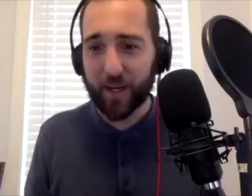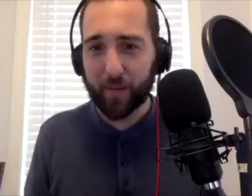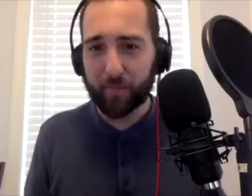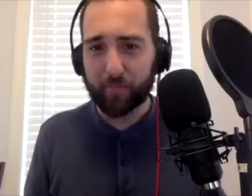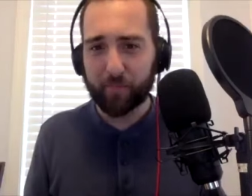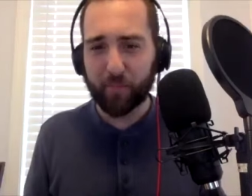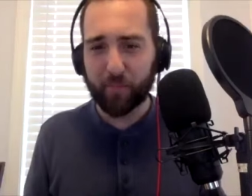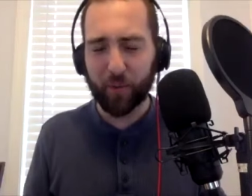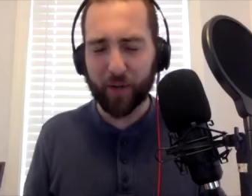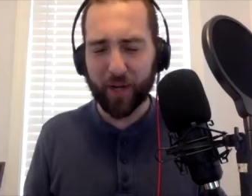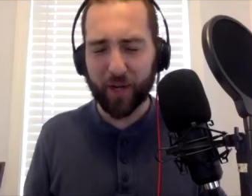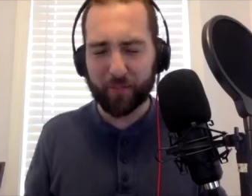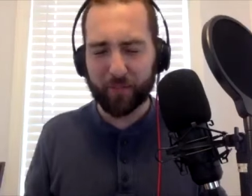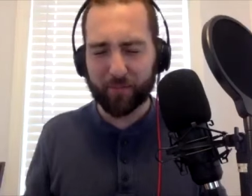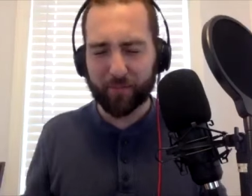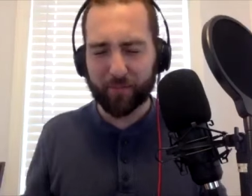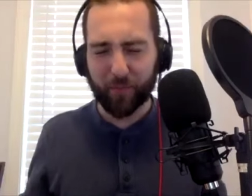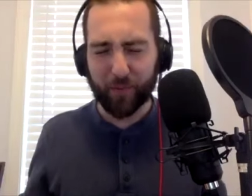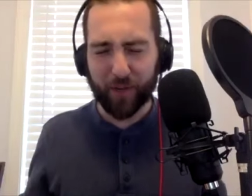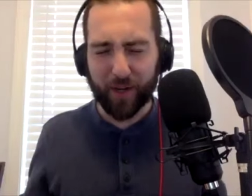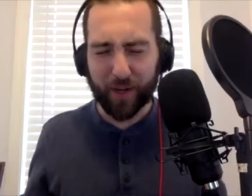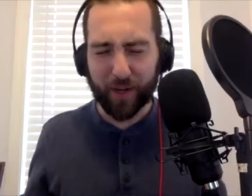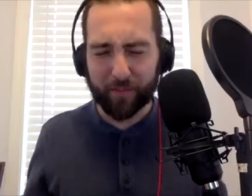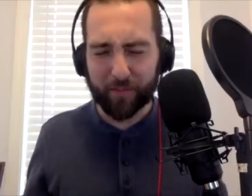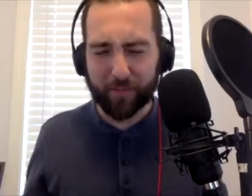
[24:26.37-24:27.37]
but when I'm
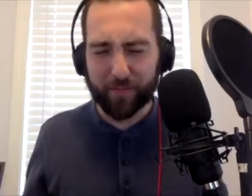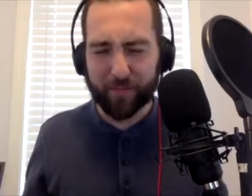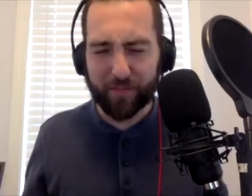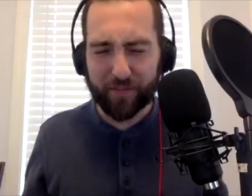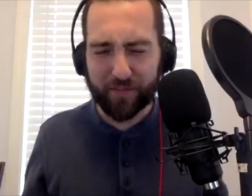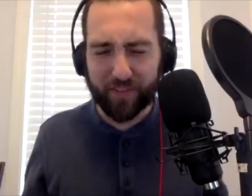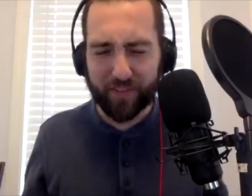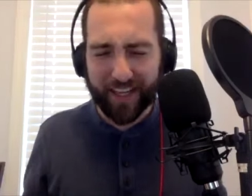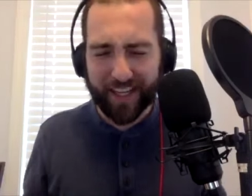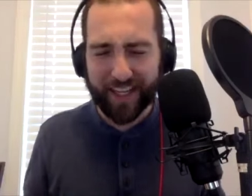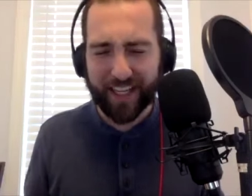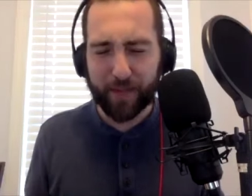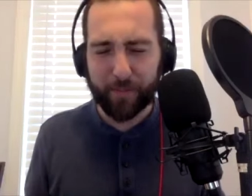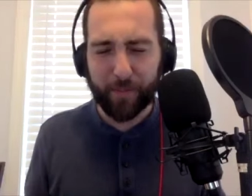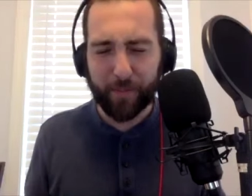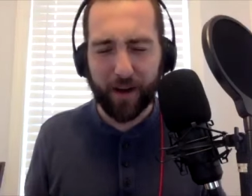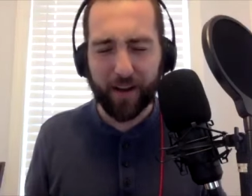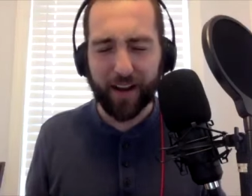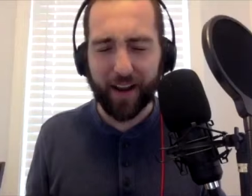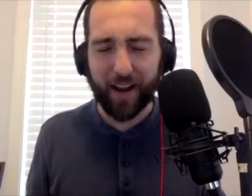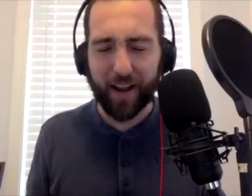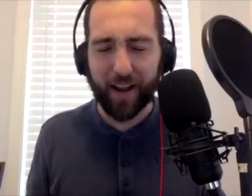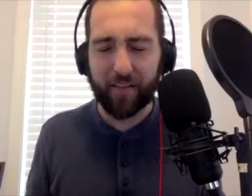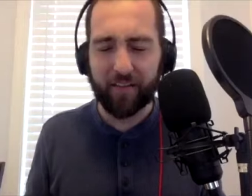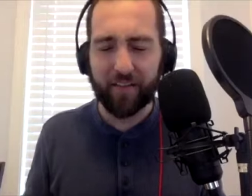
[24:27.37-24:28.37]
when I'm thinking
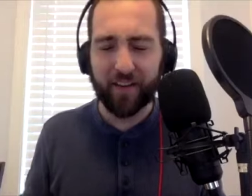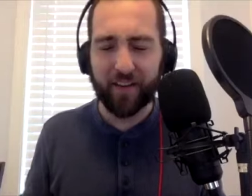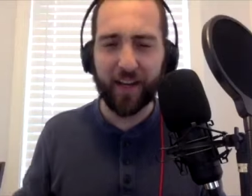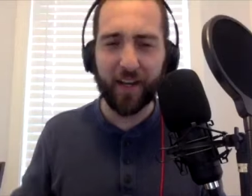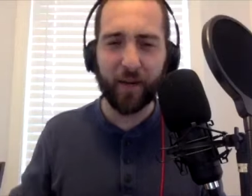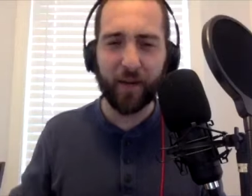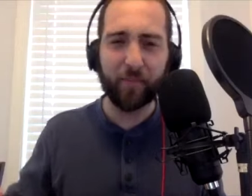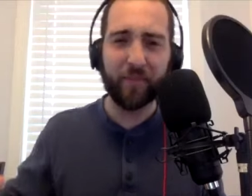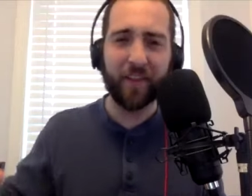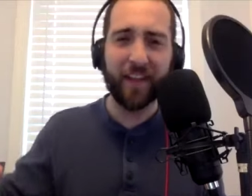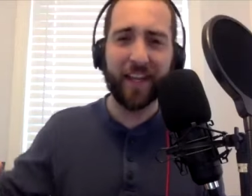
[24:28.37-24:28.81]
about heaven and I'm